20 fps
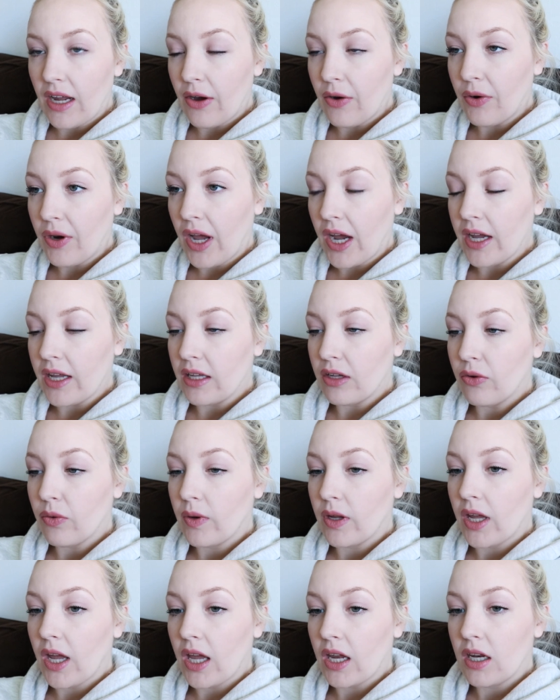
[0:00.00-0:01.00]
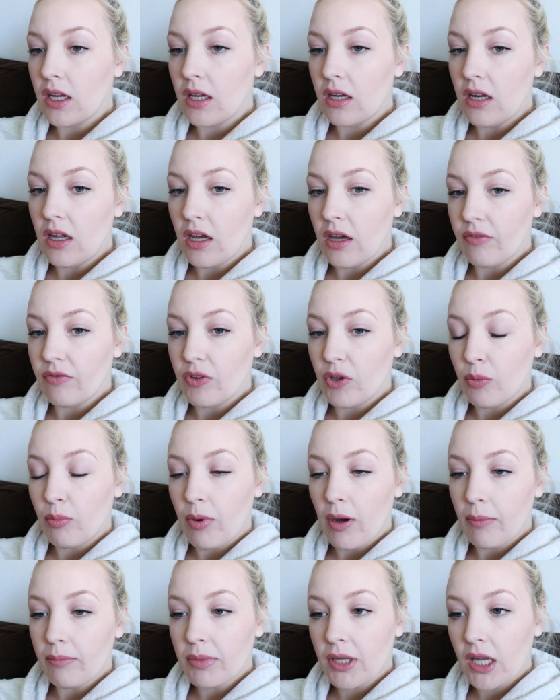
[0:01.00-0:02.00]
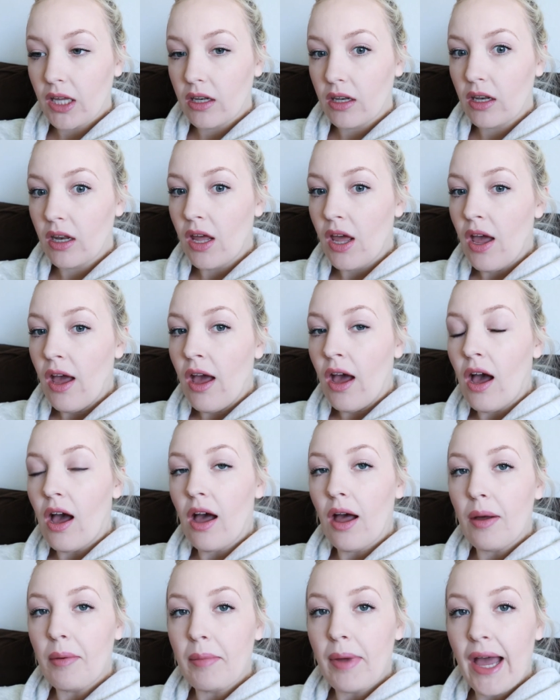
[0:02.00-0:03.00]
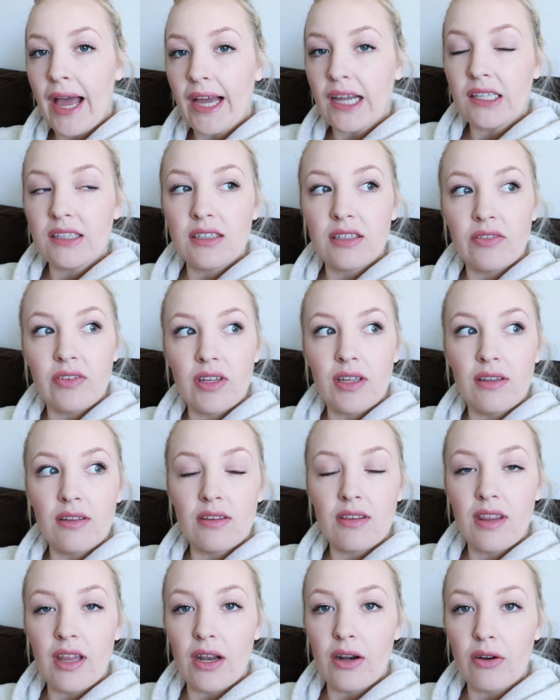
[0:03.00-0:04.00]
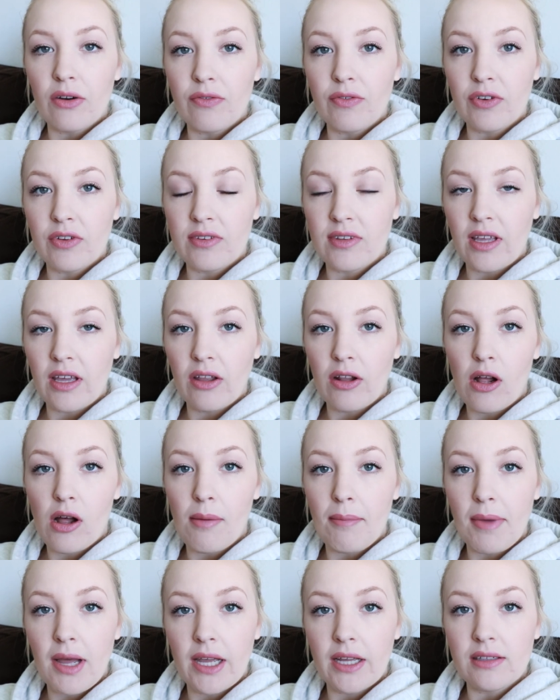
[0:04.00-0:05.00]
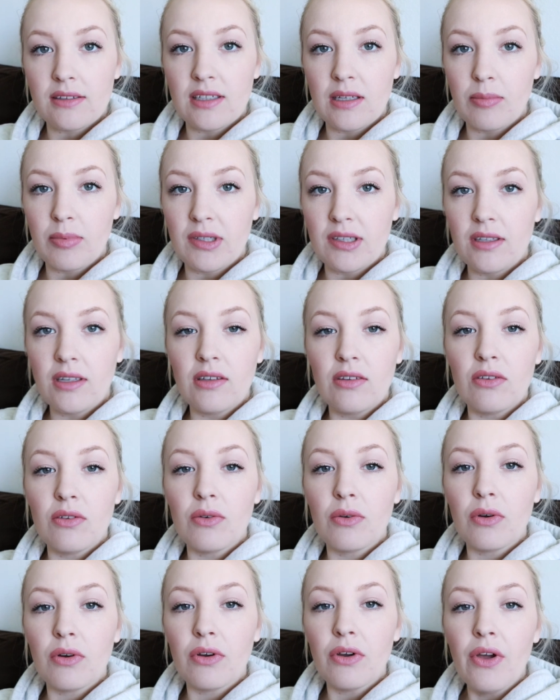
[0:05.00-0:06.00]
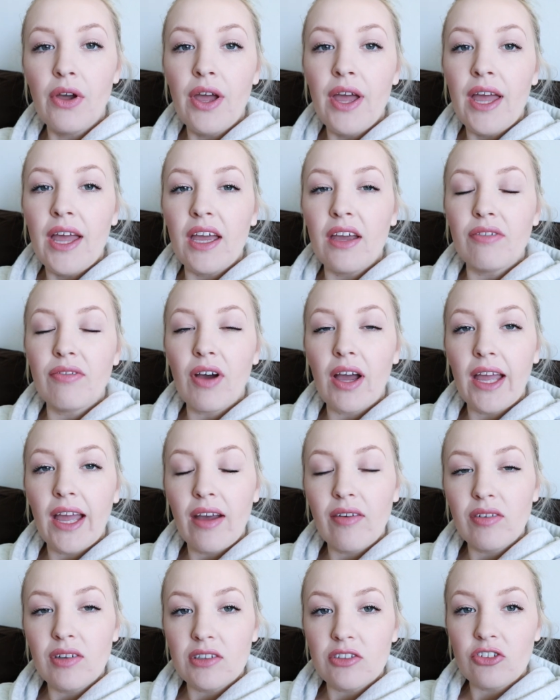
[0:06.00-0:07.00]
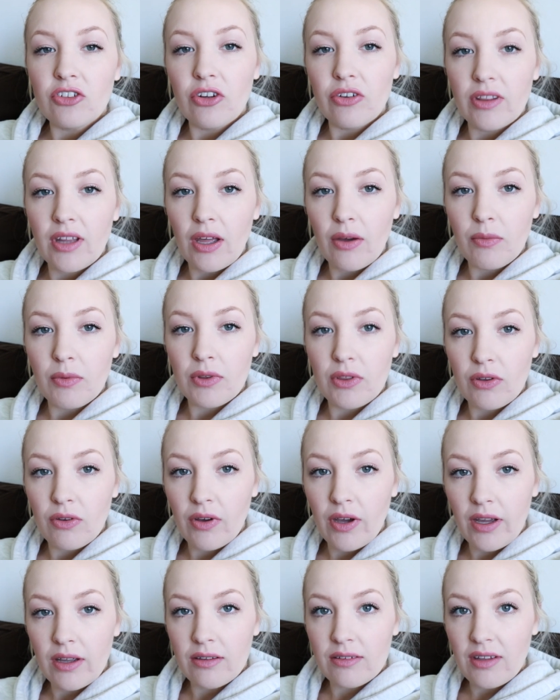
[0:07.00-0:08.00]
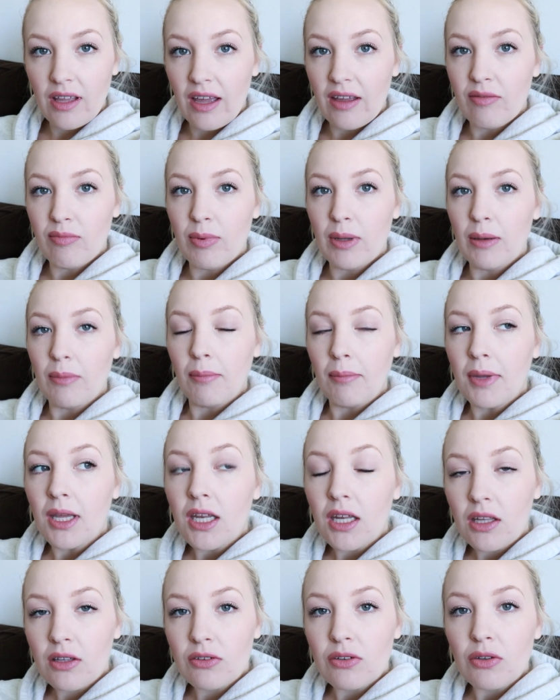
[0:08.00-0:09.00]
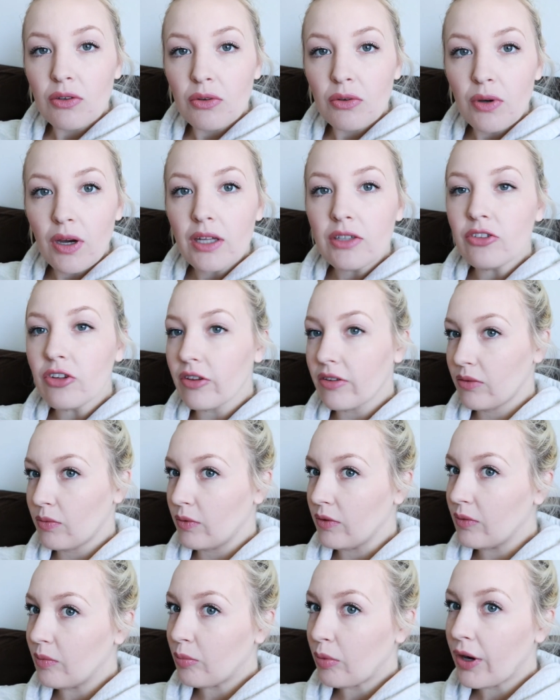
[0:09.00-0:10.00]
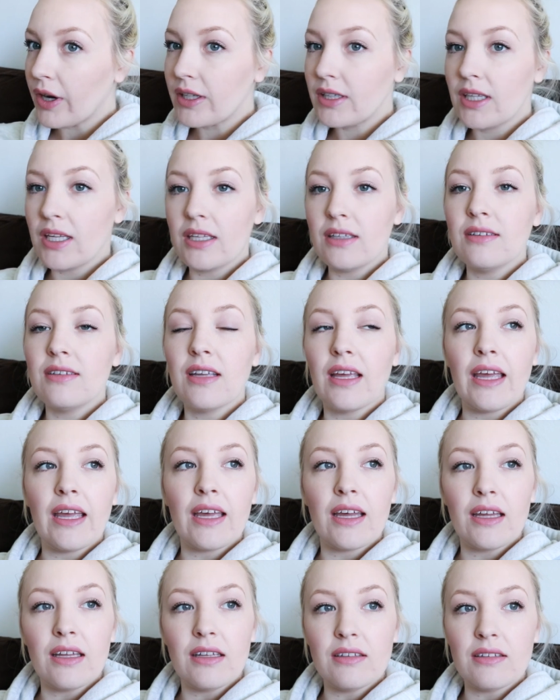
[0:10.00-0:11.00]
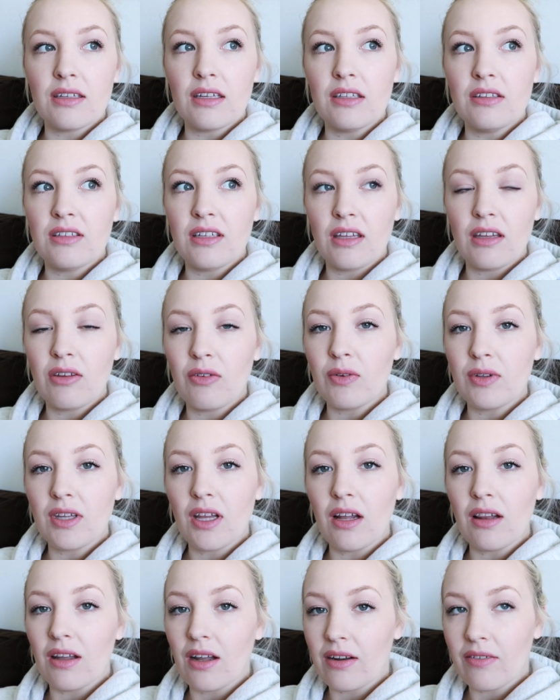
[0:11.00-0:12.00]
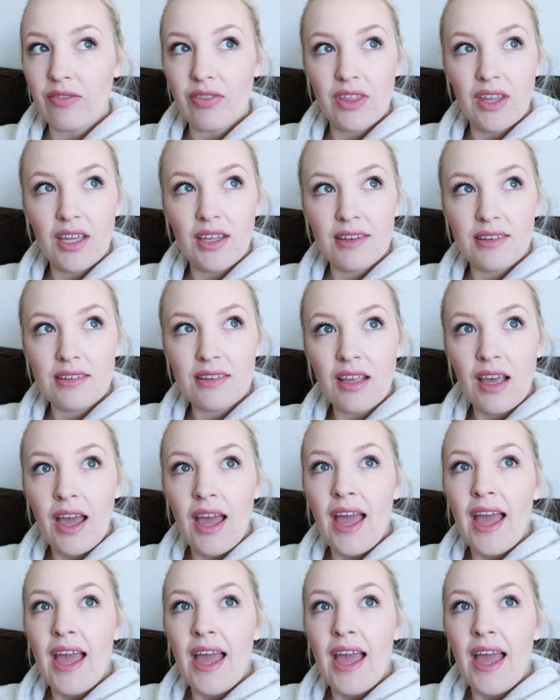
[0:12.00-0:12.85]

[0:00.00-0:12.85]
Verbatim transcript: out. I created a few pumpkin um, activities that are for sale on my TPT store. If I haven't shared that with you guys, I've been meaning to. I just was pregnant and dealing with a lot of things